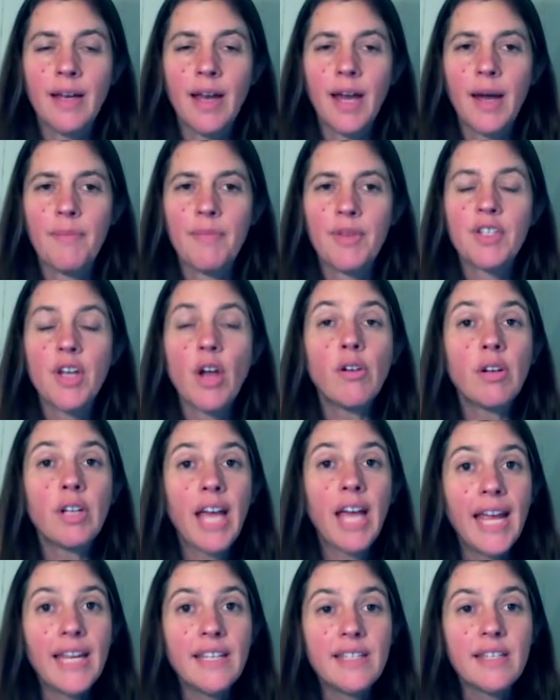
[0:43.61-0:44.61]
The total
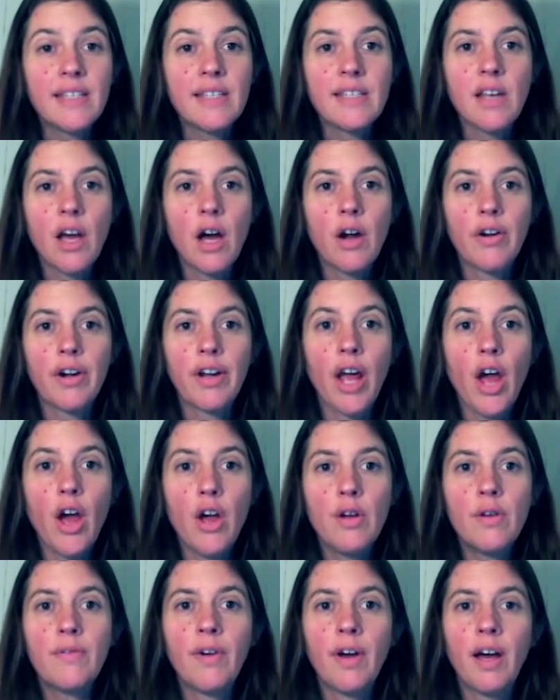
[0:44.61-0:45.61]
cases are at
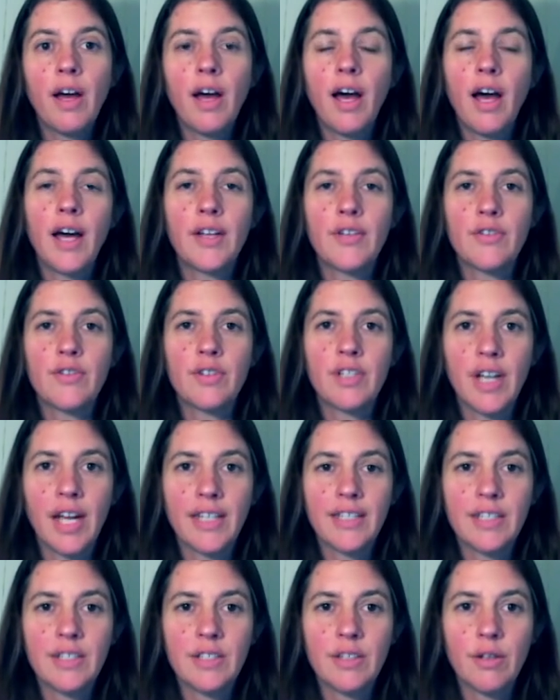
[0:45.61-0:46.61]
over
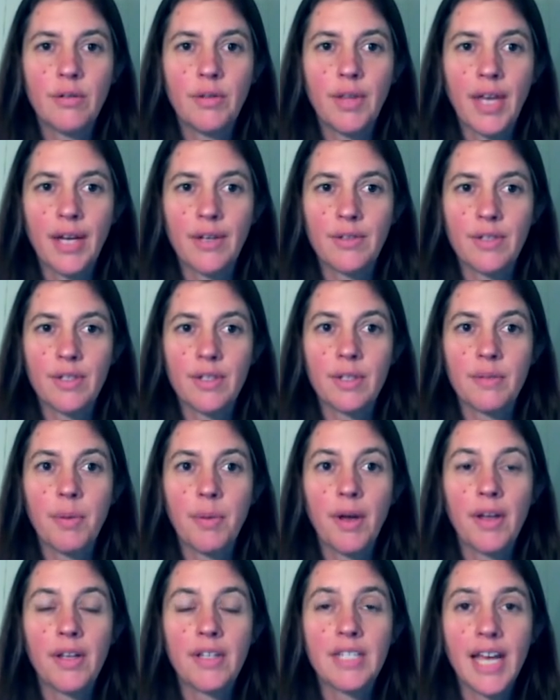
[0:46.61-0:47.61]
192,000
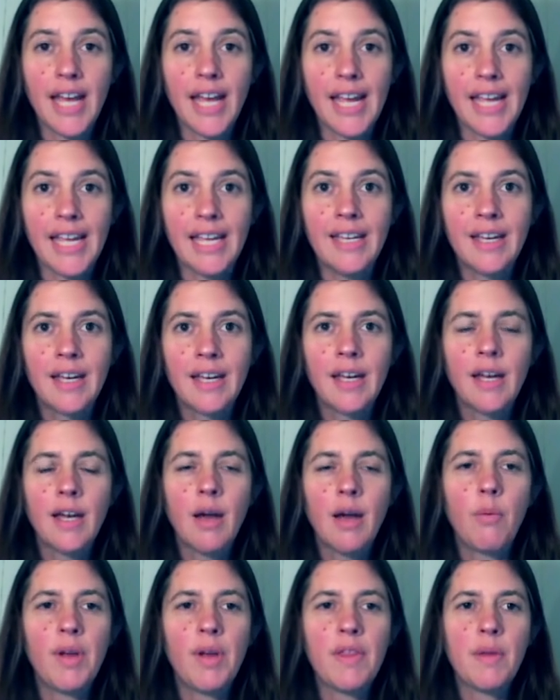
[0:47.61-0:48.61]
per day,
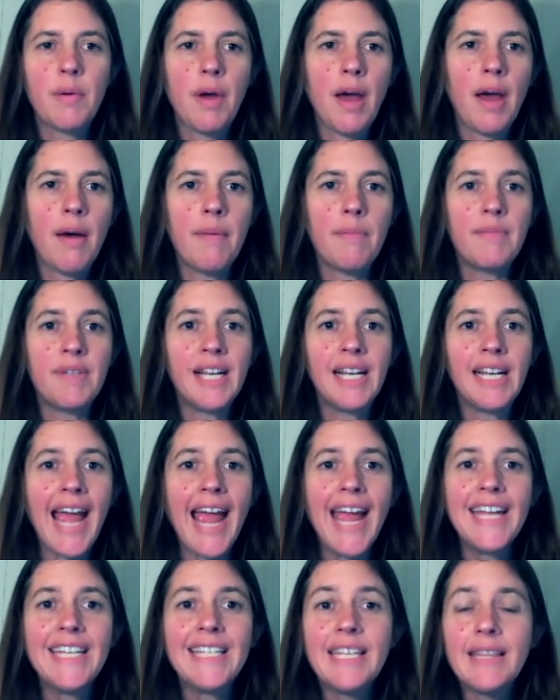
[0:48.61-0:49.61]
with nearly
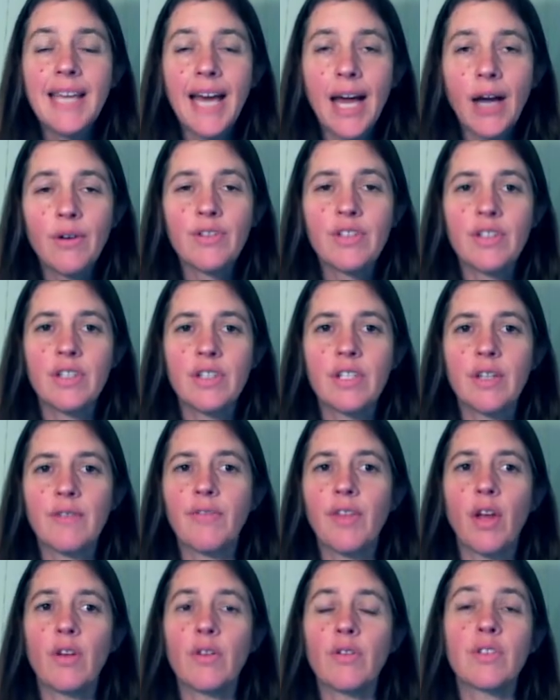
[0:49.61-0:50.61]
80,000
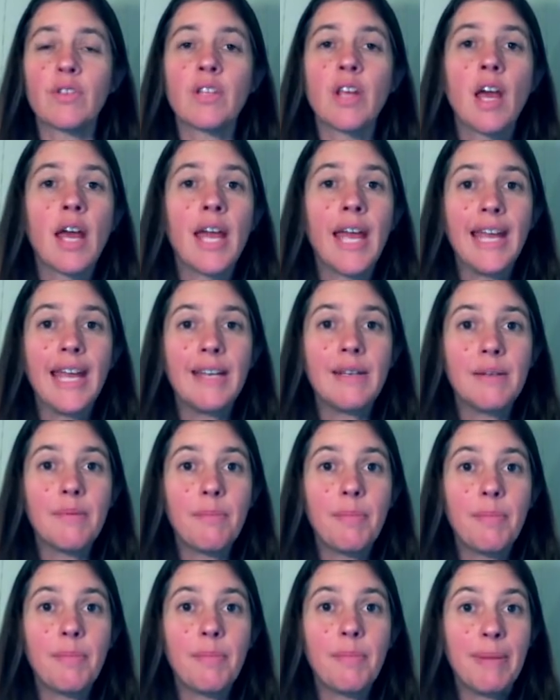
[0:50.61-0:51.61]
of those
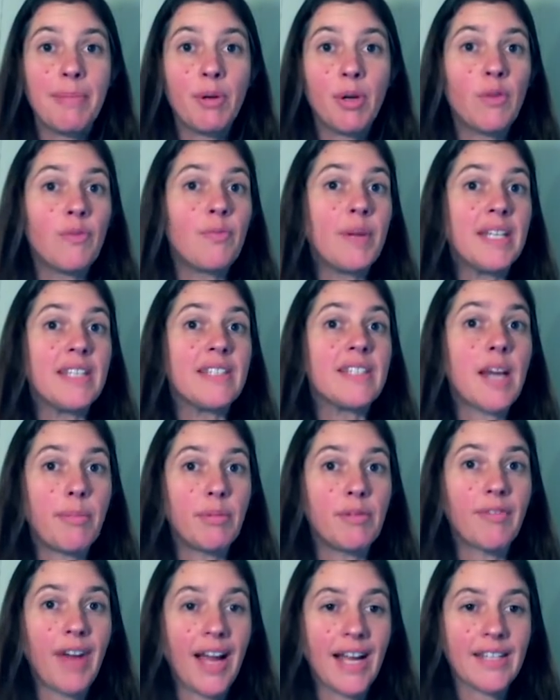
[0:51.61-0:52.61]
in people who've been
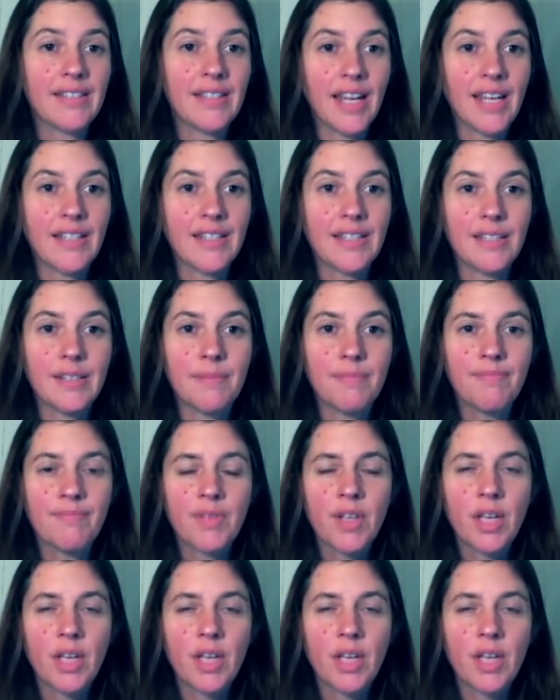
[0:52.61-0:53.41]
double vaccinated.